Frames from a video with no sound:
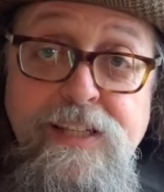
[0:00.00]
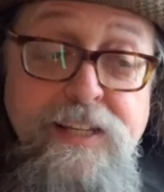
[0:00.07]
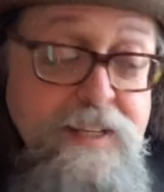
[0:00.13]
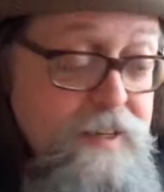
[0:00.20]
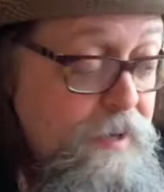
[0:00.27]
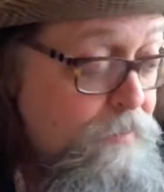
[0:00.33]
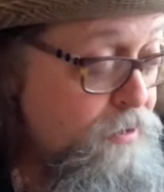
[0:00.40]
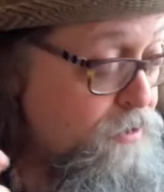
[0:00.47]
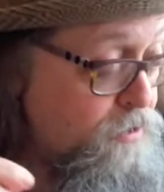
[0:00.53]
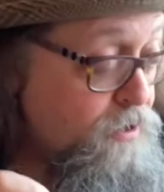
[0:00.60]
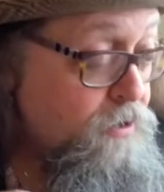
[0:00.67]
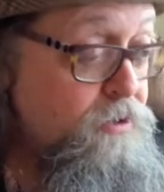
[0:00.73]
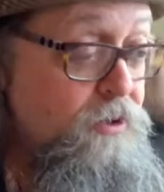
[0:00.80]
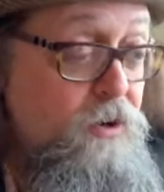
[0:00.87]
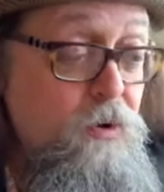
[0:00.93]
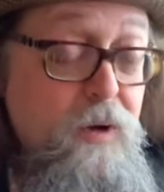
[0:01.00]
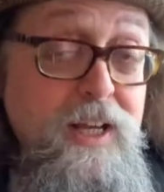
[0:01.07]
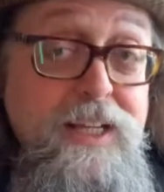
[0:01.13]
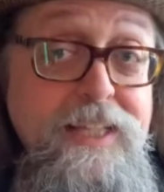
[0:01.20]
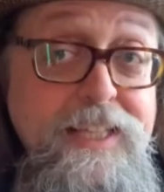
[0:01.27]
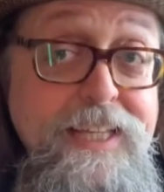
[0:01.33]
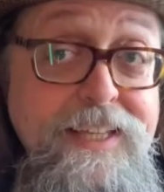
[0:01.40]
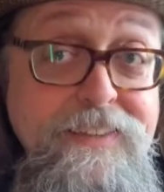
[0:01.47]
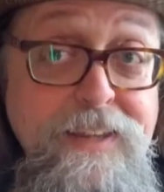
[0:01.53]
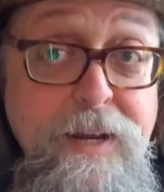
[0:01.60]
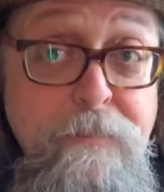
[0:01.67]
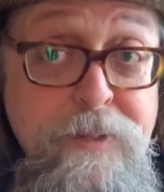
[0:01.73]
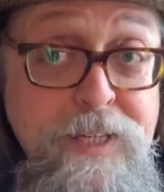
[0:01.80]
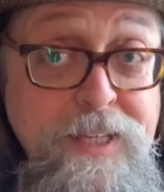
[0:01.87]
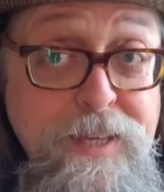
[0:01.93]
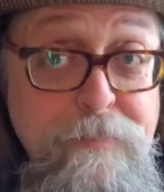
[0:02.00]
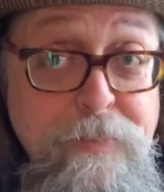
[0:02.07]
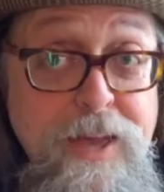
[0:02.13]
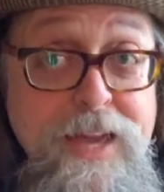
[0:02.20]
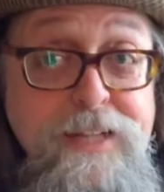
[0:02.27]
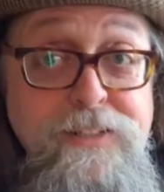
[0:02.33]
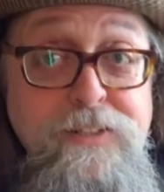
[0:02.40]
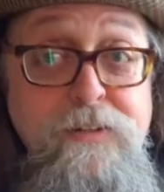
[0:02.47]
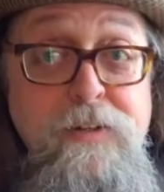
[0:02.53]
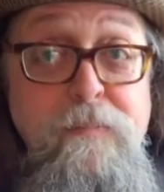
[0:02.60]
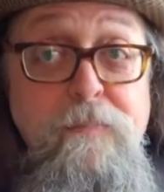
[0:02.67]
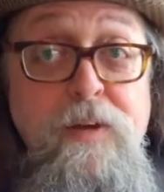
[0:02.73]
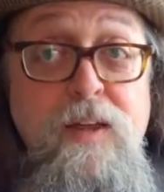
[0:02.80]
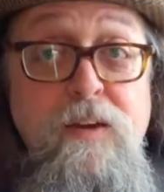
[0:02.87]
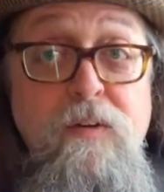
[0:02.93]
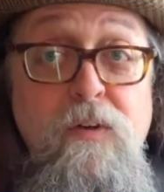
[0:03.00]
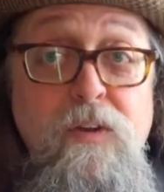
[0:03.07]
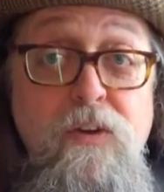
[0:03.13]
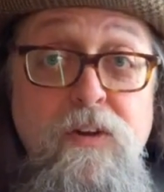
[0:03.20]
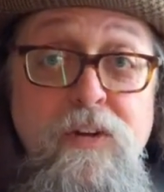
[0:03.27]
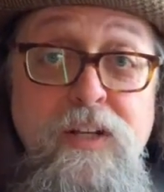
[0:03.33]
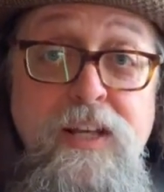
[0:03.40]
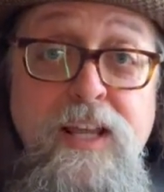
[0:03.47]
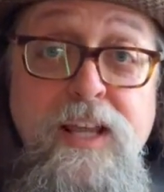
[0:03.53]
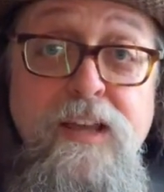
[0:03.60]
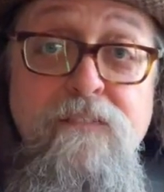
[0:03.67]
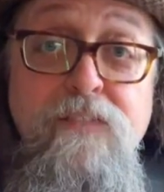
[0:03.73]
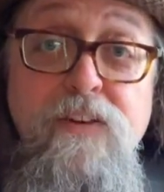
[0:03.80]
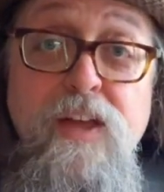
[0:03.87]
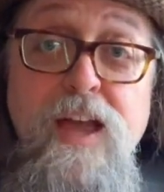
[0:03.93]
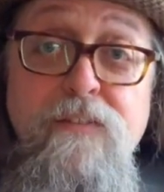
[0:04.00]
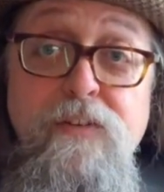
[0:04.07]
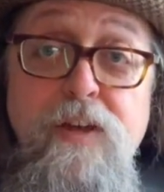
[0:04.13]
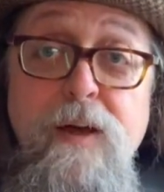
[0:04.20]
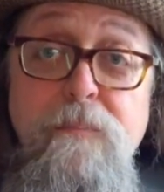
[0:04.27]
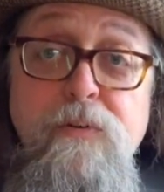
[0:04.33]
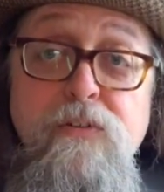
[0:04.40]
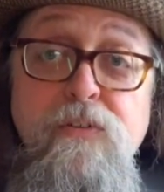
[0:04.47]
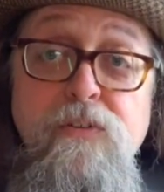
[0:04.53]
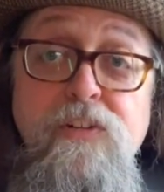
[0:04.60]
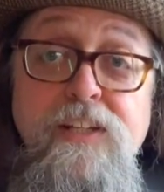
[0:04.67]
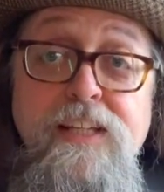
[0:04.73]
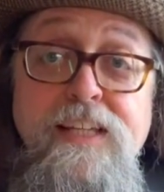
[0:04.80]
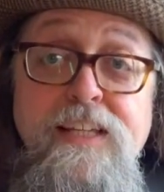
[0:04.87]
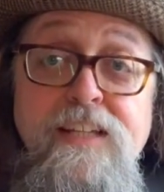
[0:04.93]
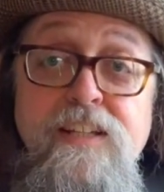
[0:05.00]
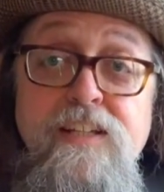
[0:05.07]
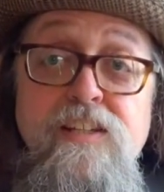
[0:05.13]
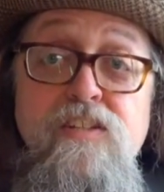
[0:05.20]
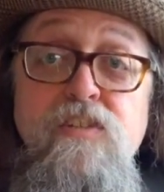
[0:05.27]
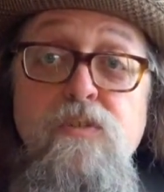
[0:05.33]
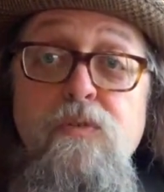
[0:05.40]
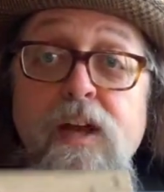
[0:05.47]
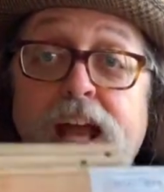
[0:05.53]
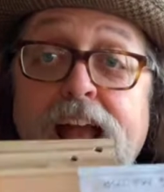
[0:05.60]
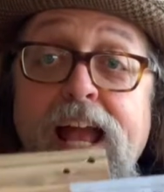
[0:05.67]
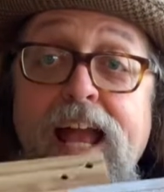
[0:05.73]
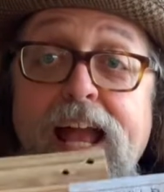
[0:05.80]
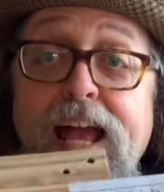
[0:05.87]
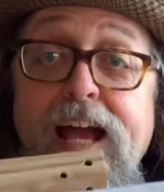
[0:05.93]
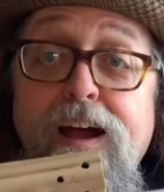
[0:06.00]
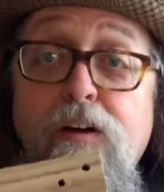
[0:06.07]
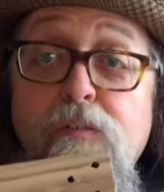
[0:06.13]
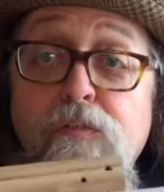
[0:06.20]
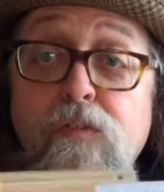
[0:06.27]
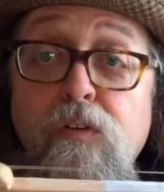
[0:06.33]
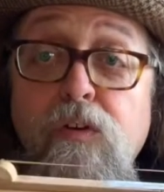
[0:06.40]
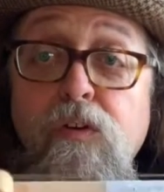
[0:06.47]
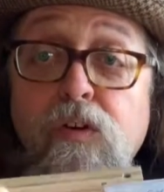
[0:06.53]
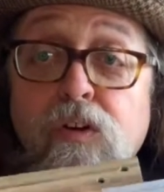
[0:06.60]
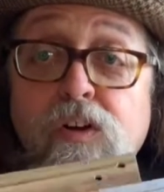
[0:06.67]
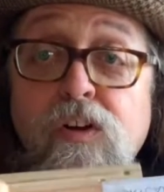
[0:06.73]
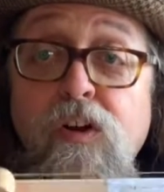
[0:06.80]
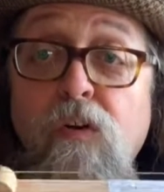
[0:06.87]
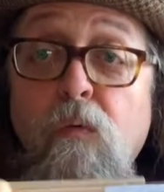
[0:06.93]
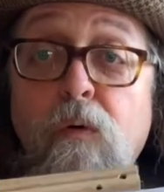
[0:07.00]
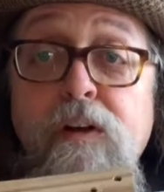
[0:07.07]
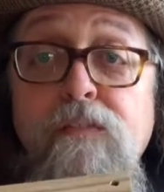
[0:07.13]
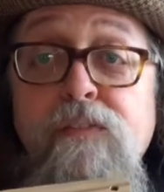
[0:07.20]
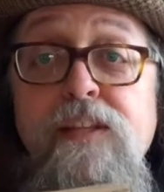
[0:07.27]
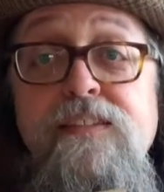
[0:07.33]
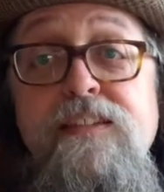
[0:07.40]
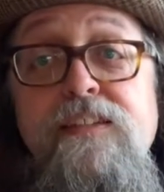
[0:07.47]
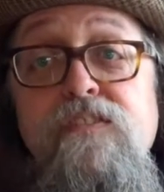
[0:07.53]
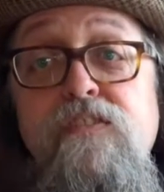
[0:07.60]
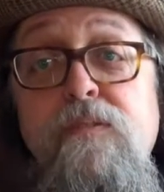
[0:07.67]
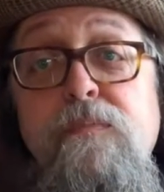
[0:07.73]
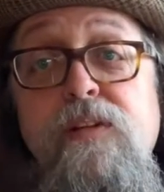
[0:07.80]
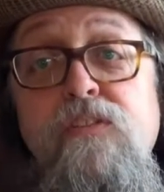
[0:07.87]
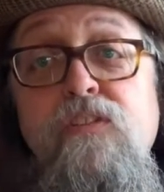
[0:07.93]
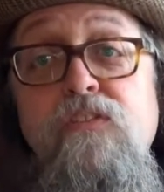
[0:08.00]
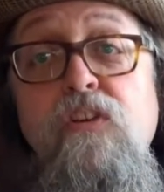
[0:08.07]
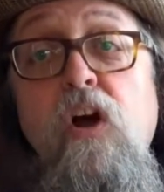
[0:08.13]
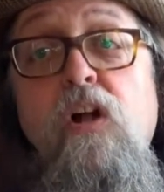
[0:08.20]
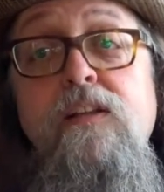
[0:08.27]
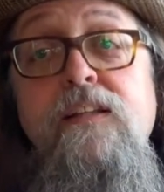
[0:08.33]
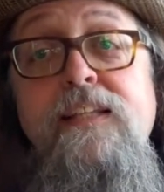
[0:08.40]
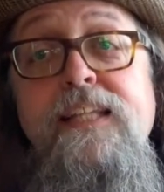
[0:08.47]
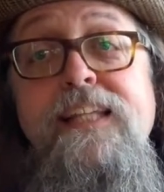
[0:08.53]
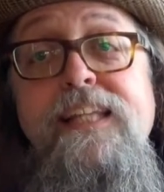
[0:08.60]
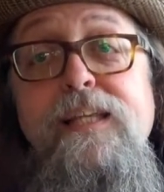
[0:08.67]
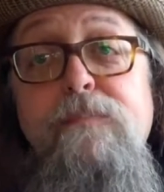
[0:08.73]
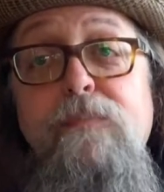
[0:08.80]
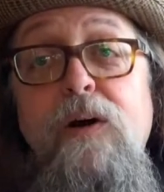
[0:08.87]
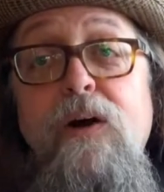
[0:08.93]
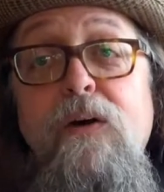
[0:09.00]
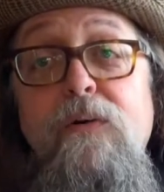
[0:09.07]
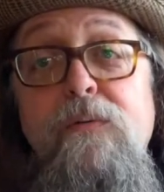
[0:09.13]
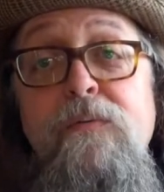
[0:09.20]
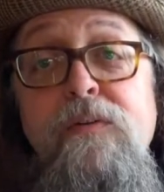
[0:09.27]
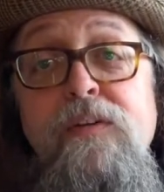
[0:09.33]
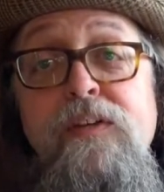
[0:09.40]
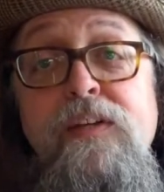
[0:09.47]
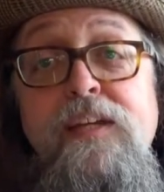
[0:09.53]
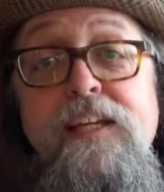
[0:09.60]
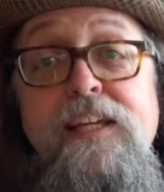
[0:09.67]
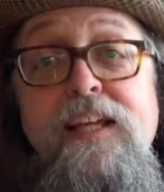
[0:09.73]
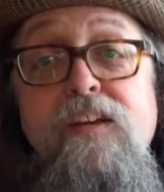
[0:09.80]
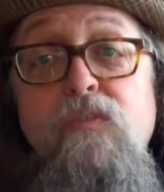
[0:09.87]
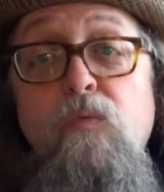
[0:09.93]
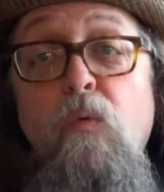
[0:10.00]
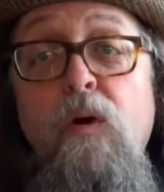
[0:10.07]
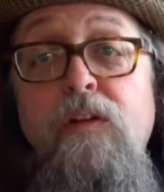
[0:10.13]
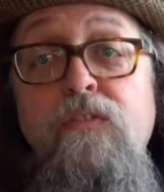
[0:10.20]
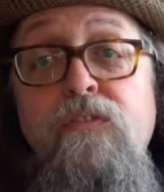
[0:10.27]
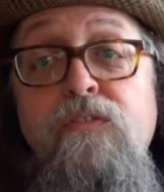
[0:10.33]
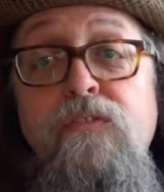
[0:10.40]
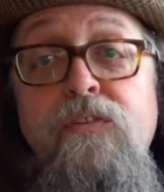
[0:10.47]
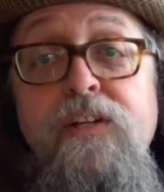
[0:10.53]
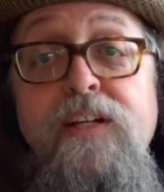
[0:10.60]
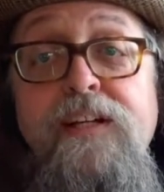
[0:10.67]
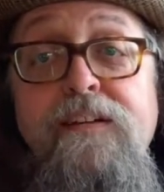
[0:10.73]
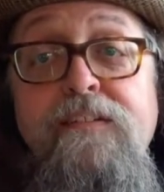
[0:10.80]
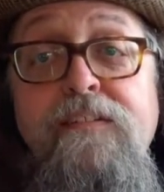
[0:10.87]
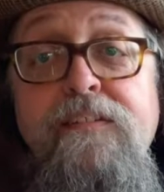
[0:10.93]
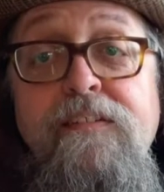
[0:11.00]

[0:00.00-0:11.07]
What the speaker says: I'm going to show you quickly, and then I'm going to get back to it, but you're going to have an opportunity to have one of these instruments. It's called a Diddley Bow. It has one string